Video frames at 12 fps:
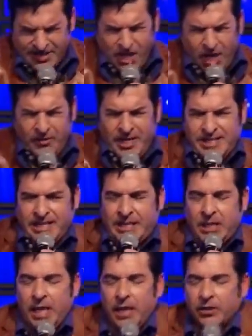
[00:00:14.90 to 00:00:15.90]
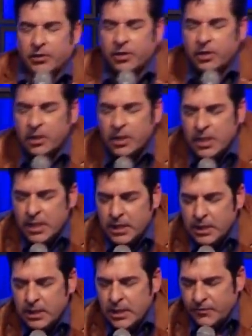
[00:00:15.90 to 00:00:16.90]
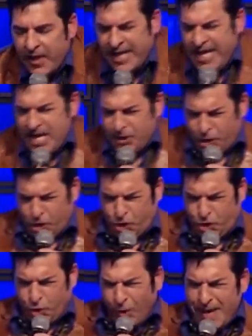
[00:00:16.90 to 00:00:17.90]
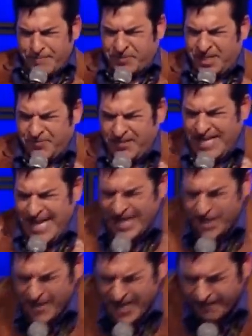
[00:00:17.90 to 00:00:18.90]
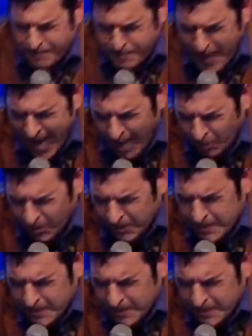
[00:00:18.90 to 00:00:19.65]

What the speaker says: already declared that He has stripped the enemy of power